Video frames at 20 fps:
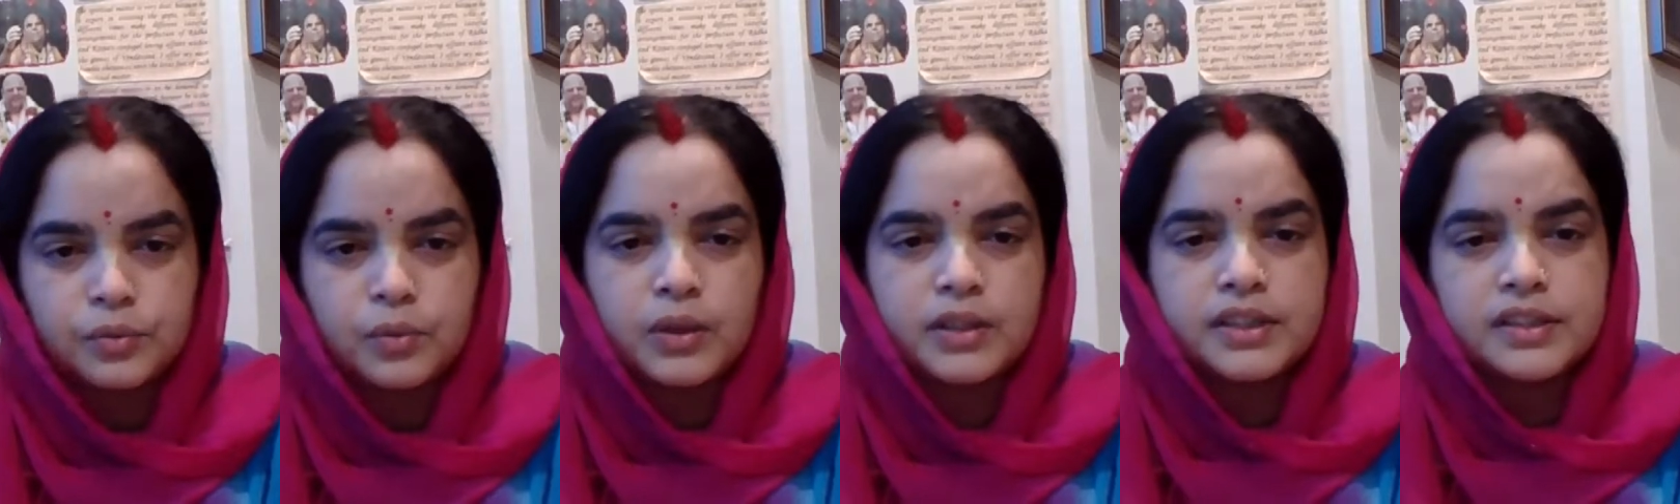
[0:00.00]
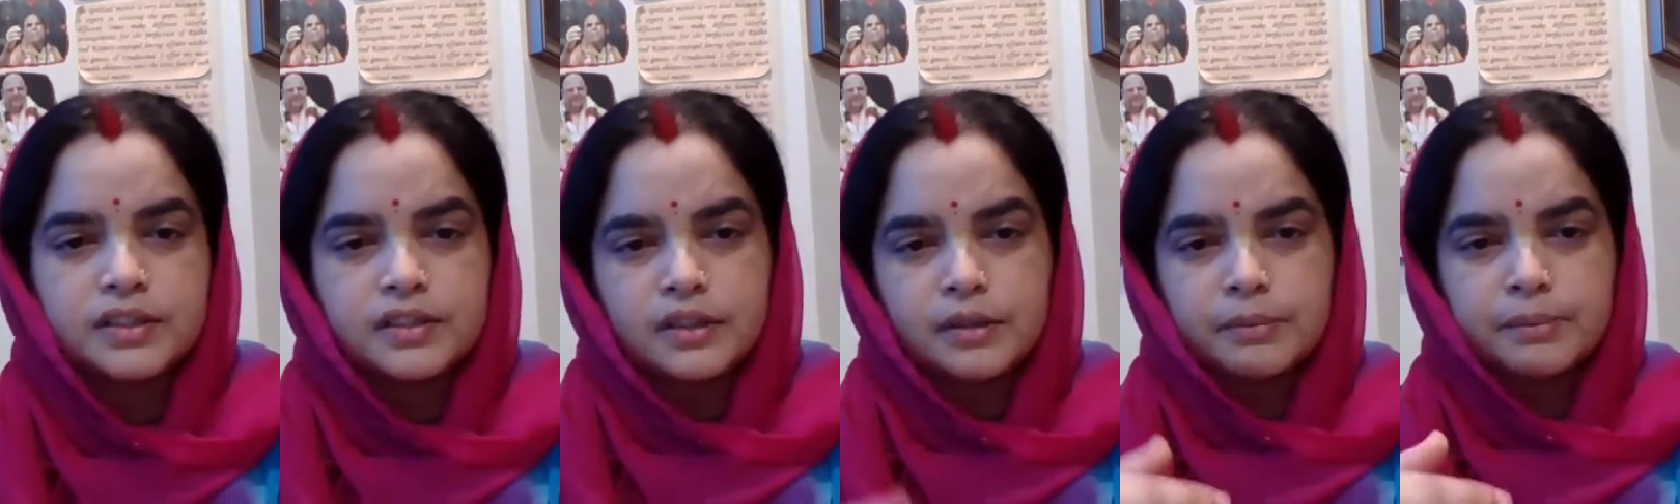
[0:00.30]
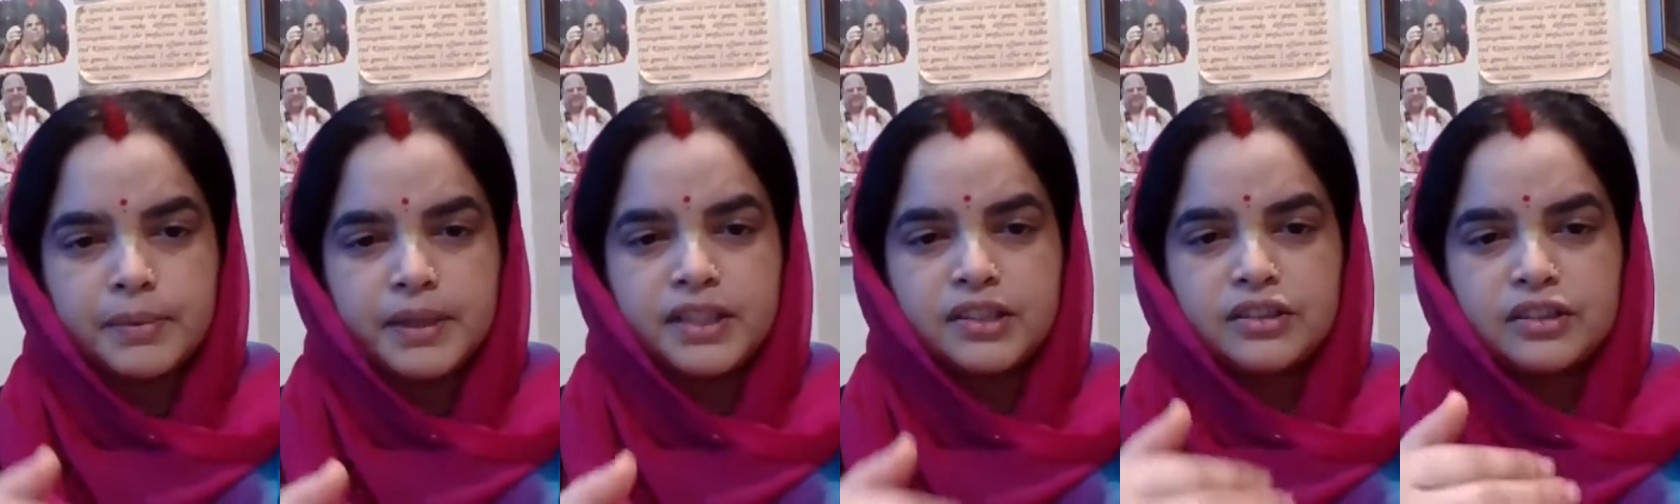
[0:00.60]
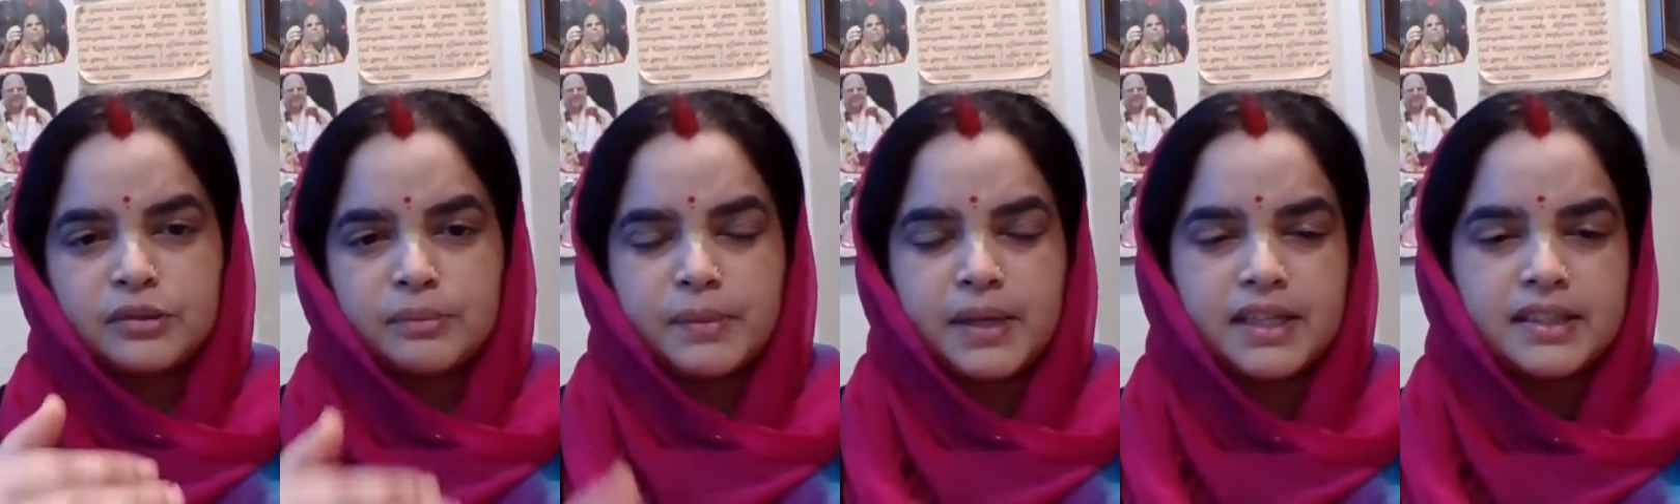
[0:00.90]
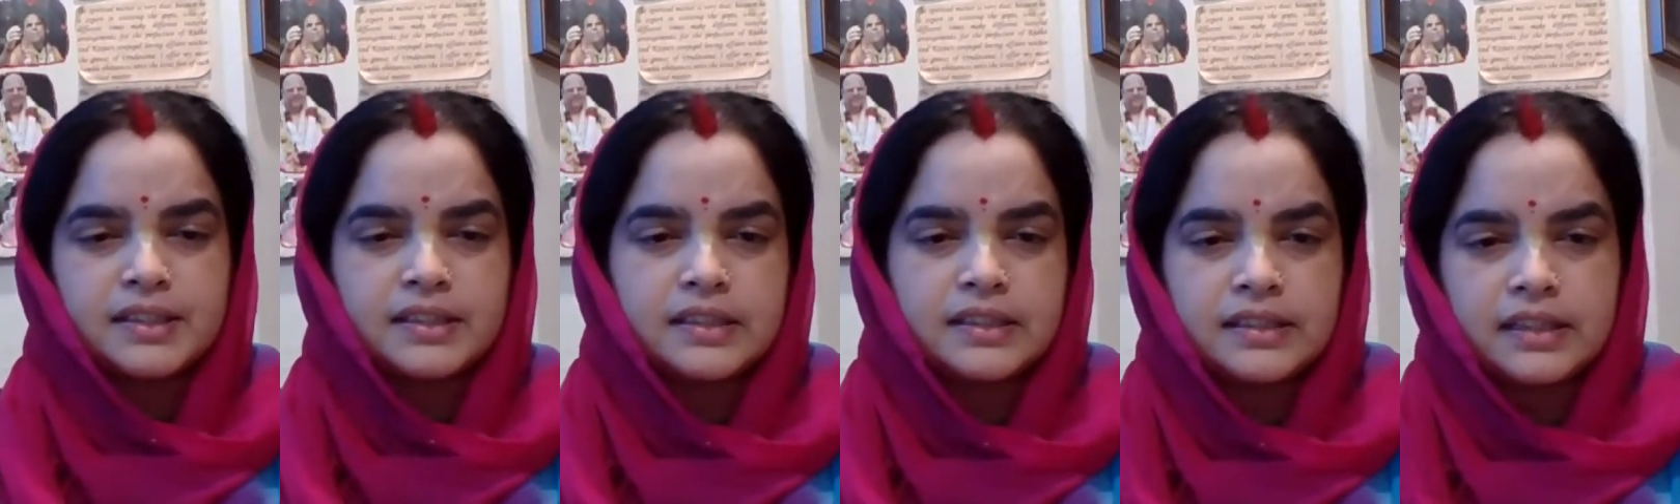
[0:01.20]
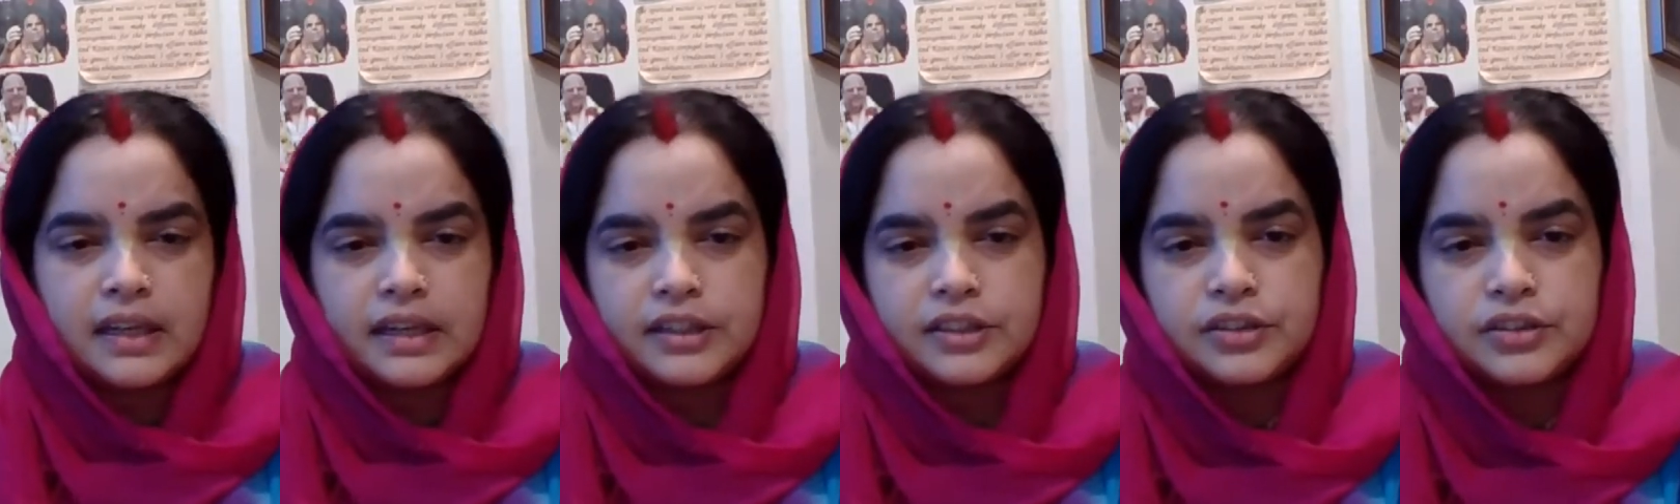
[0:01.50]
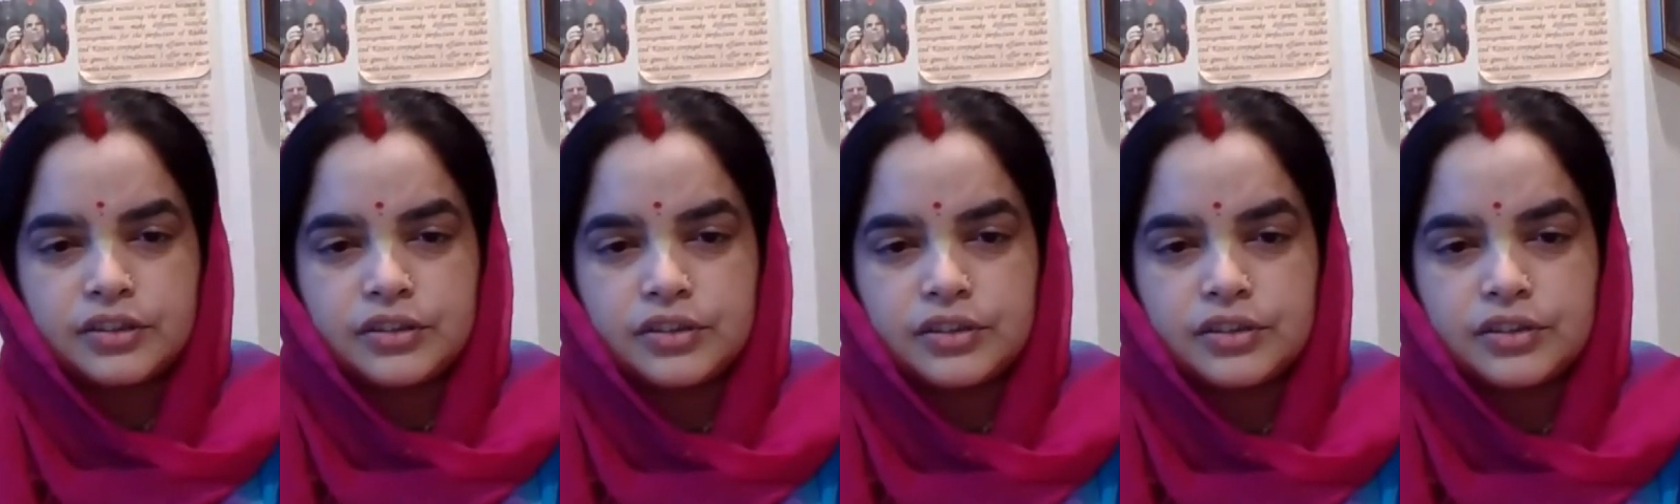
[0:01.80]
What is compared to the man's
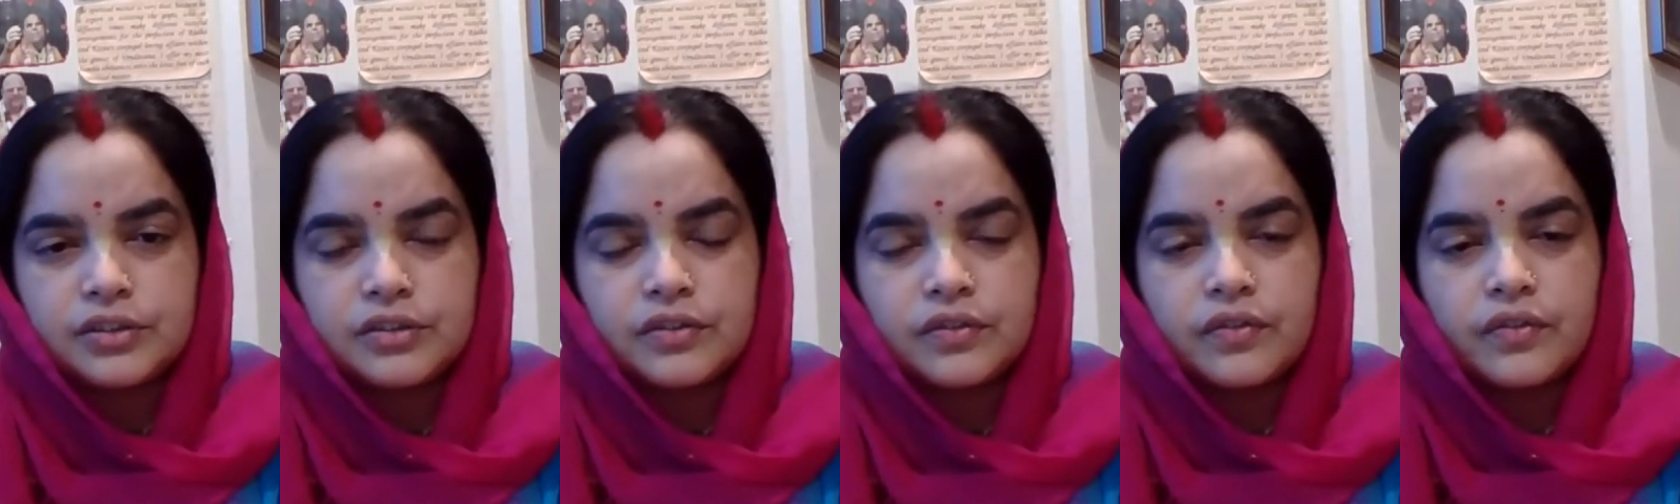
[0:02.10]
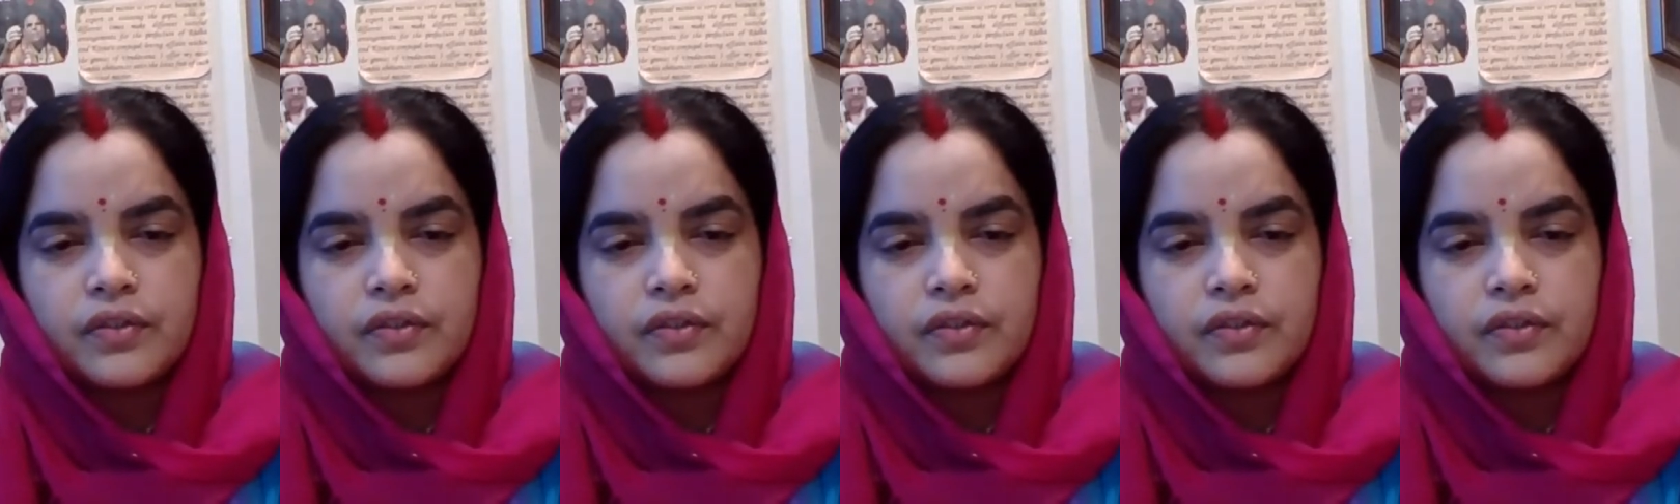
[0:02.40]
intelligence?